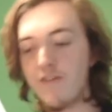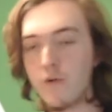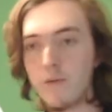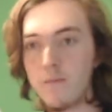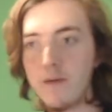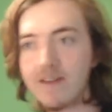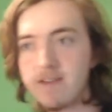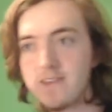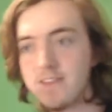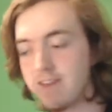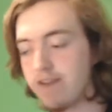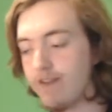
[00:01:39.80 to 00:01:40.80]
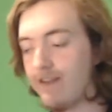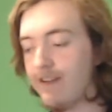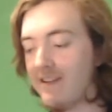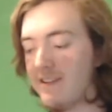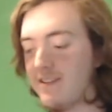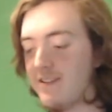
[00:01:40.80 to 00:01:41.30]
for best, alright,
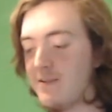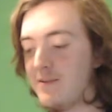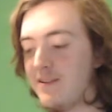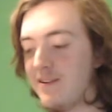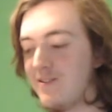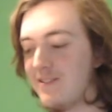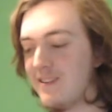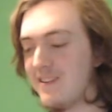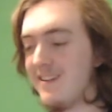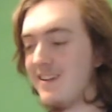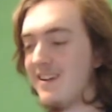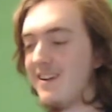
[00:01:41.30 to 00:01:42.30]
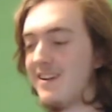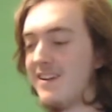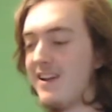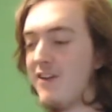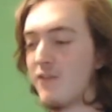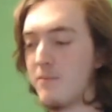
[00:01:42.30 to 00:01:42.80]
this is gonna be awkward.
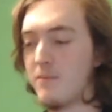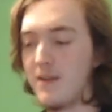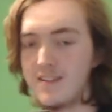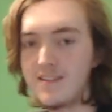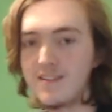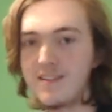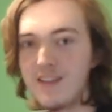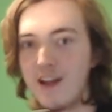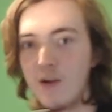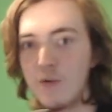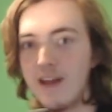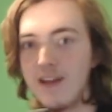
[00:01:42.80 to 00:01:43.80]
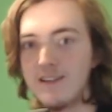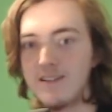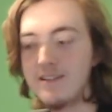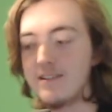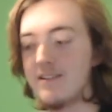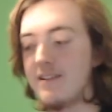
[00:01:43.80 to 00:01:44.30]
Now for Best Sound
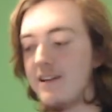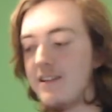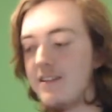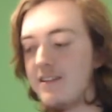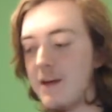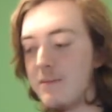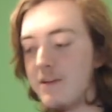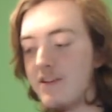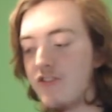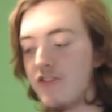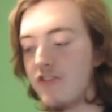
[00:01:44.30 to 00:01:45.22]
Editing. The nominations